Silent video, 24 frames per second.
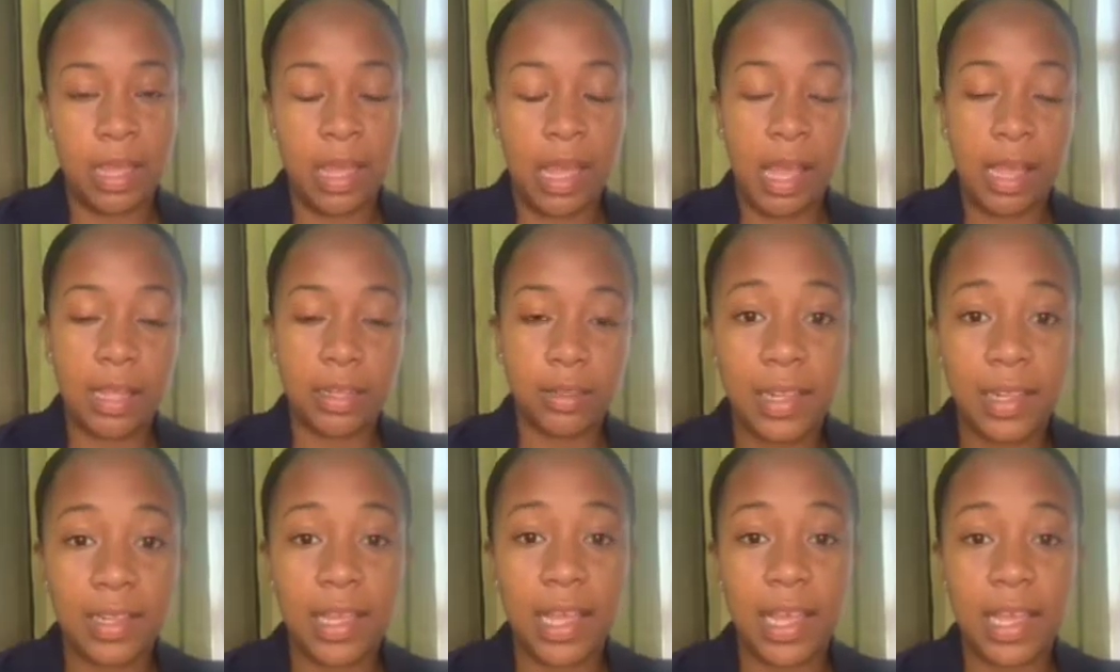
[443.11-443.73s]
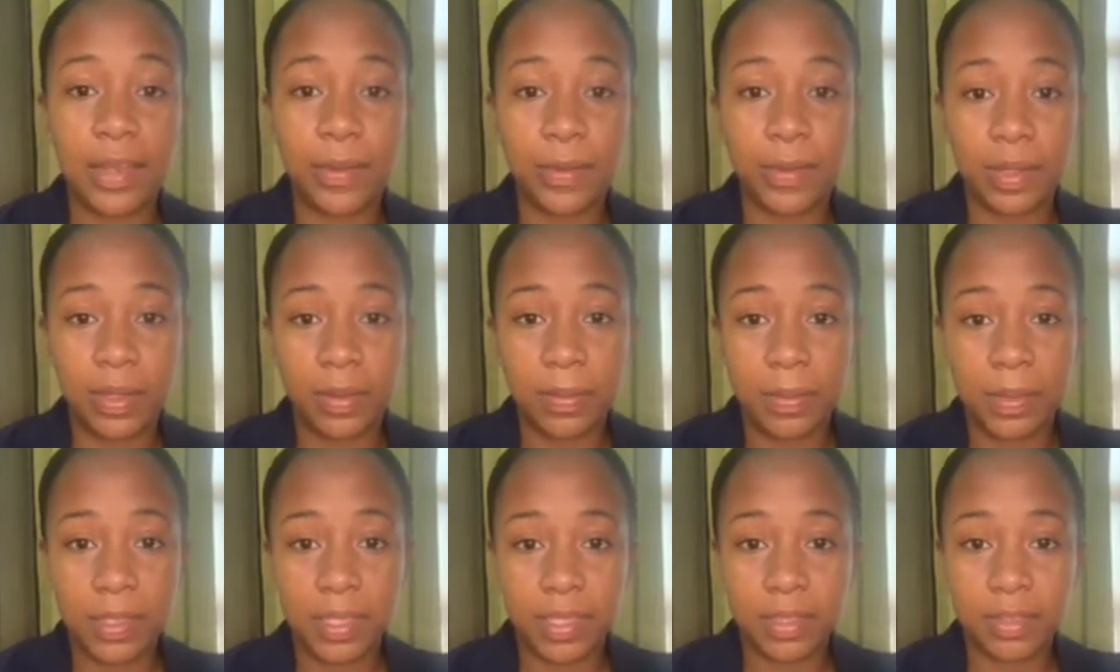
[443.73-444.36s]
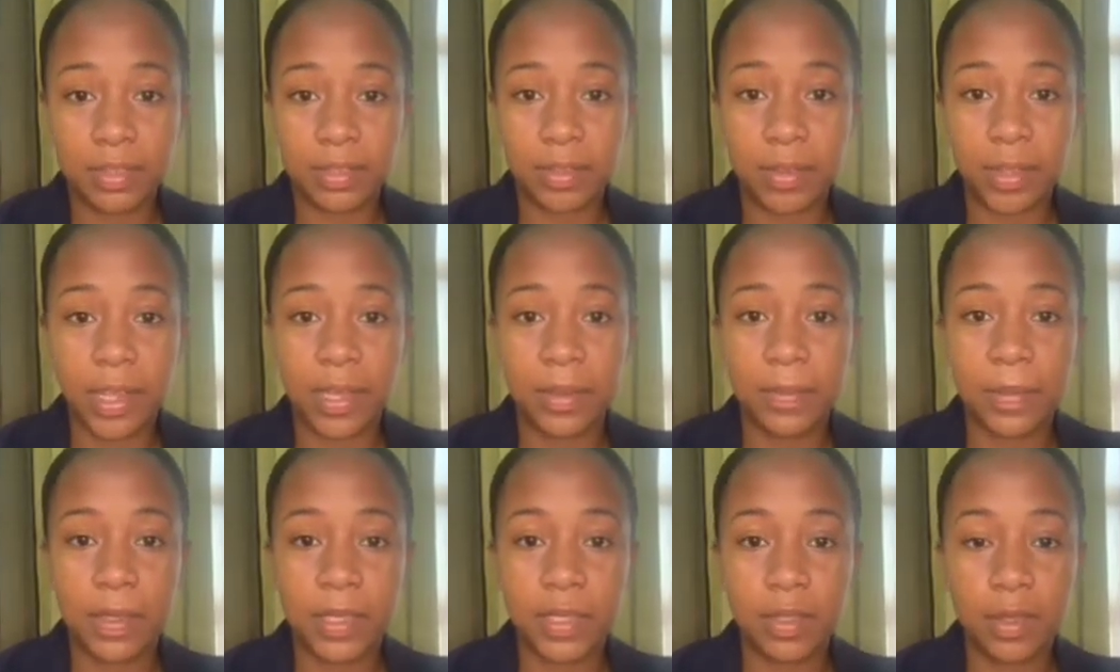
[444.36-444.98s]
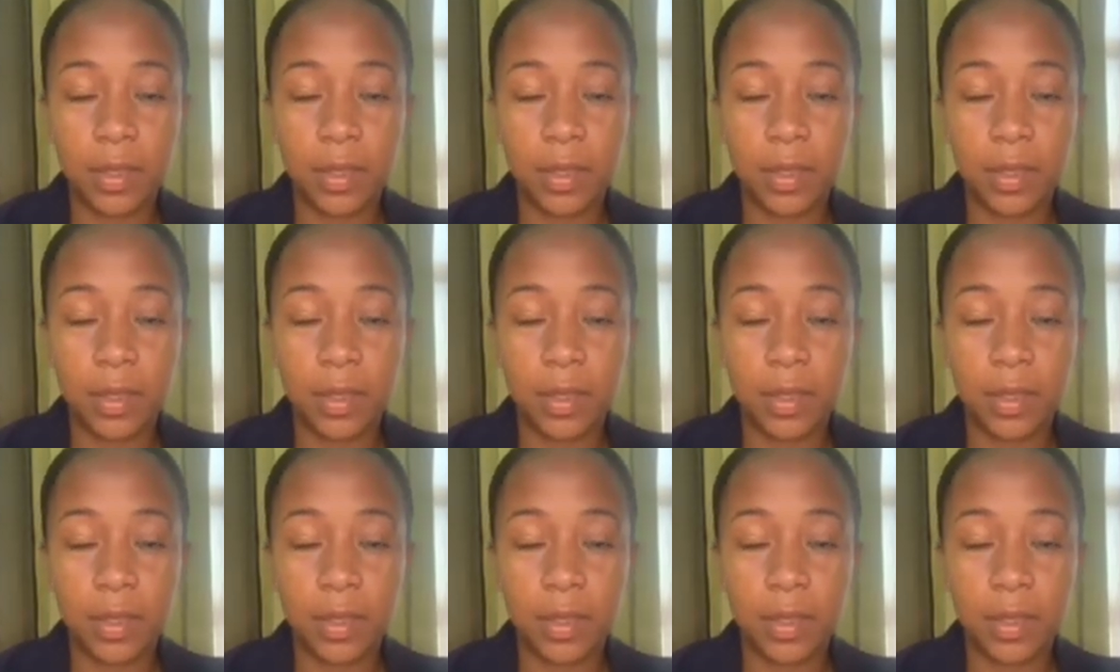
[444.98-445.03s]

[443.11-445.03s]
and I will be describing